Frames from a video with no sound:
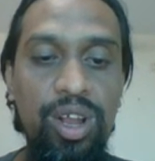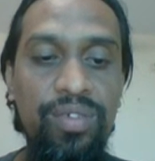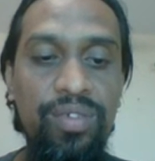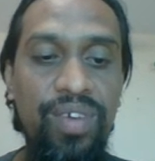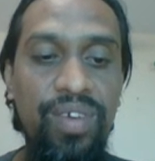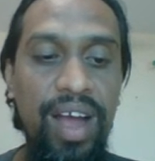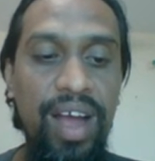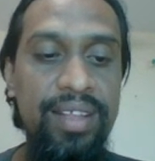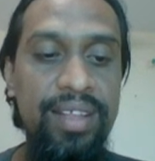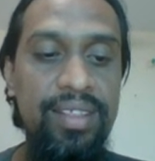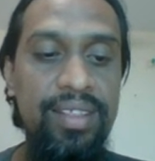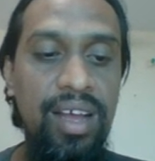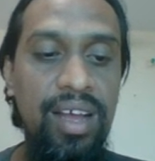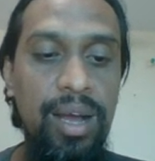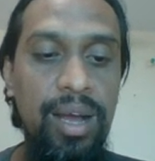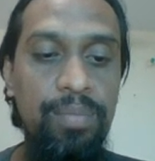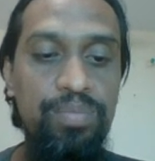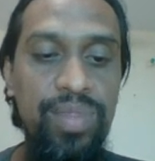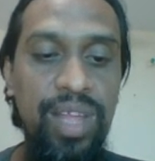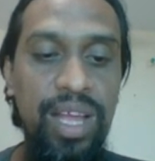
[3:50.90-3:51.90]
will find
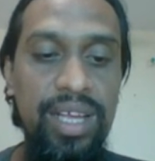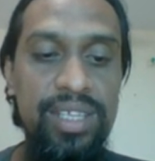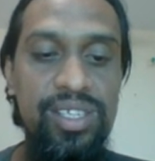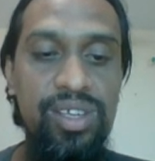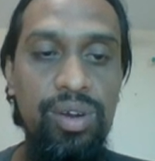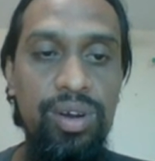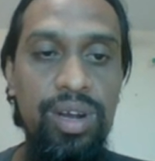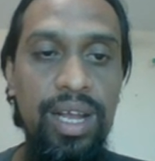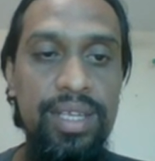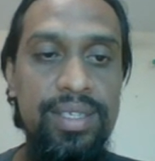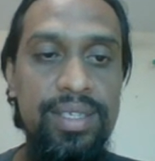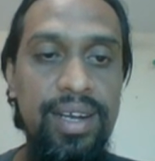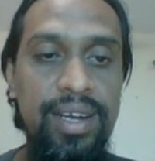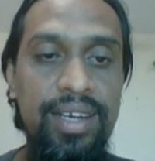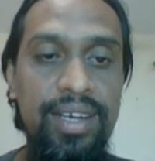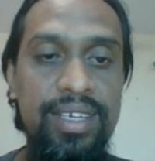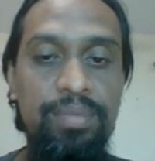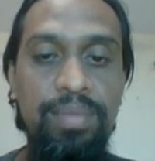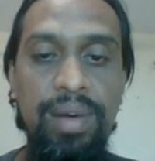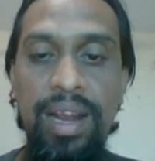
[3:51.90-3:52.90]
the SEOClerks
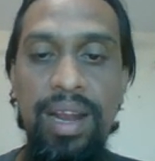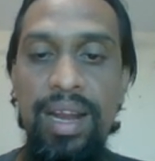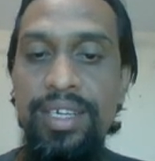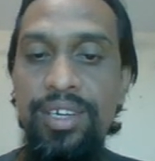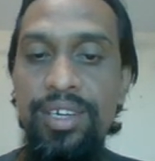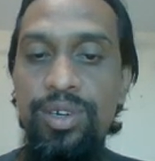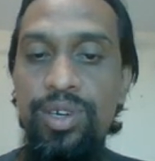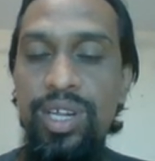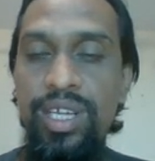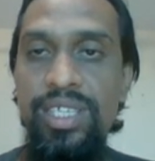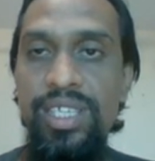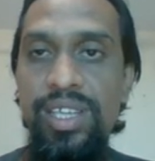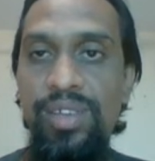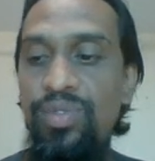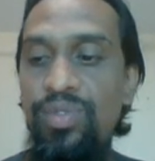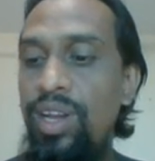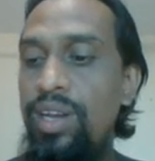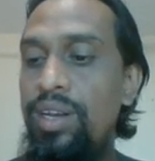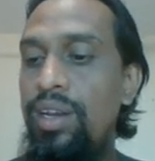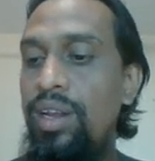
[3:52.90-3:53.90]
related Bangla tutorials
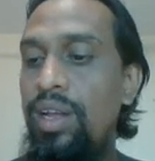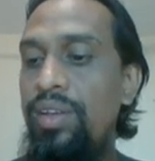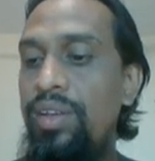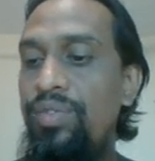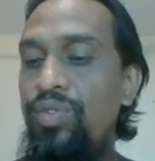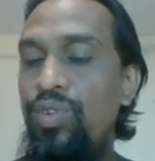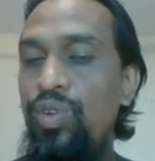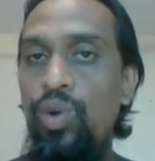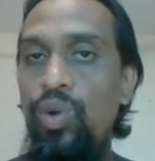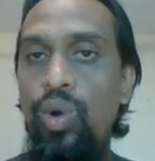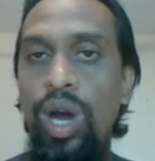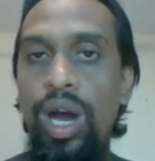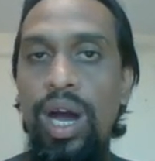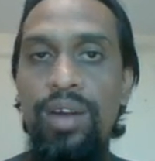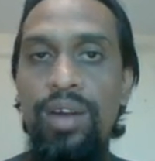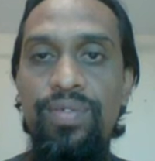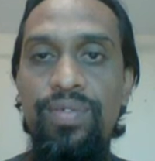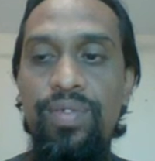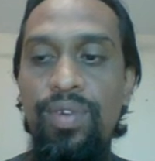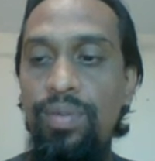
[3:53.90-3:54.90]
if you
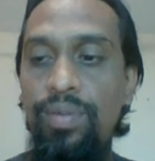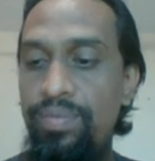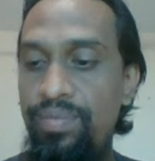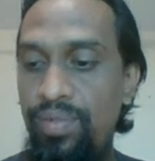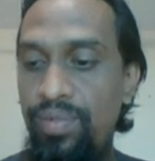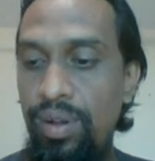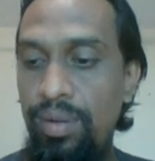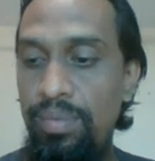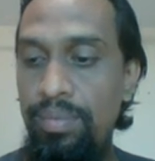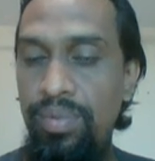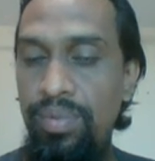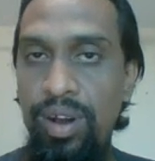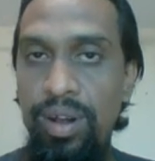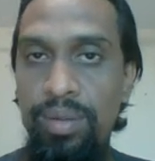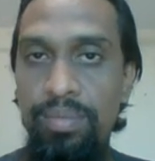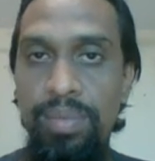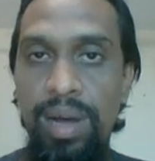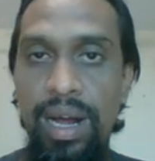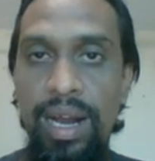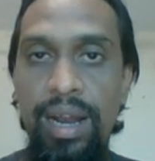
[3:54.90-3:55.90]
are
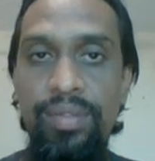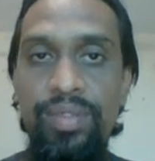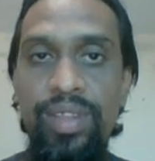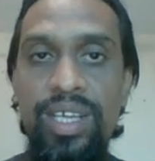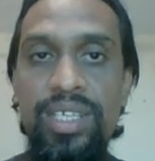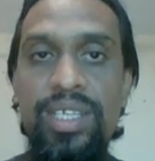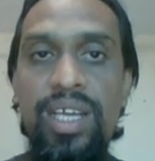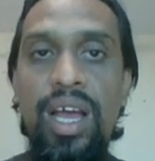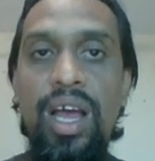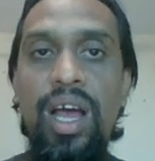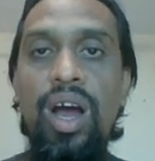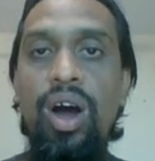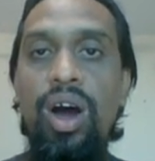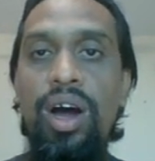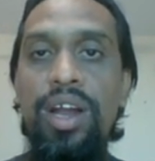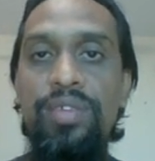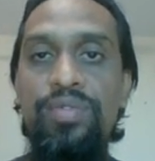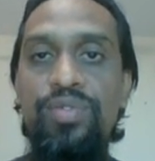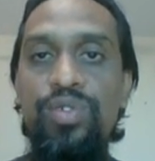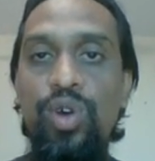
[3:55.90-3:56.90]
from Bangladesh
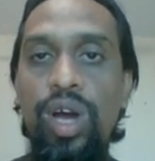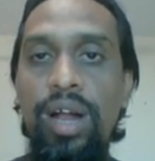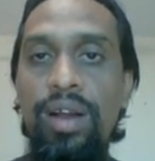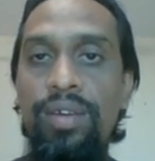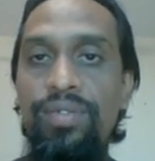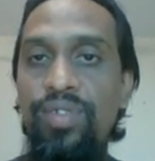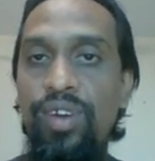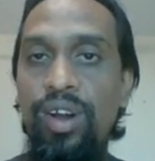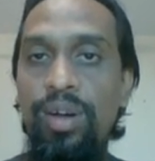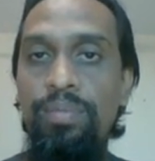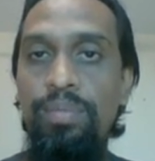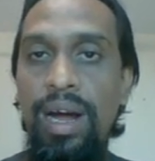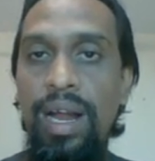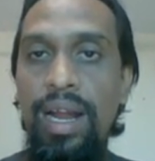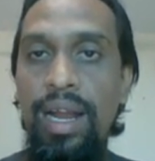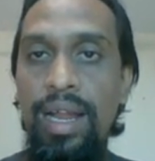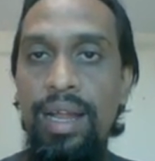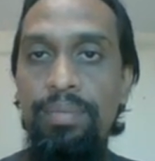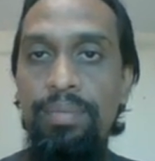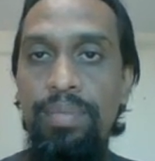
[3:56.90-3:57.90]
or if you are from
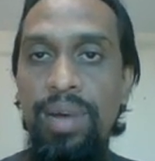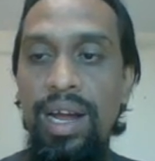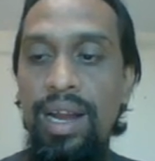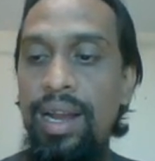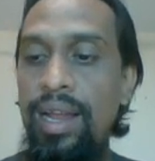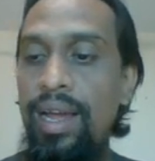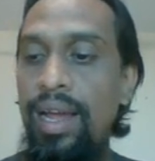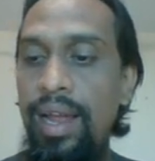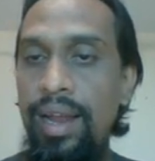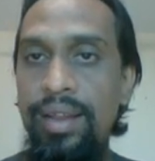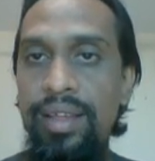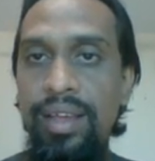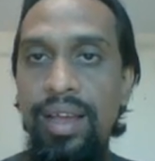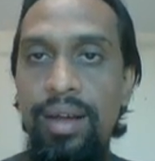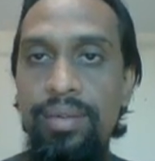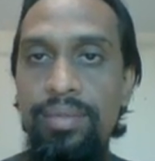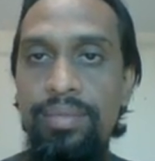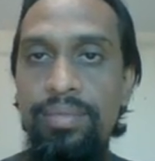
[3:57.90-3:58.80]
Bangla area.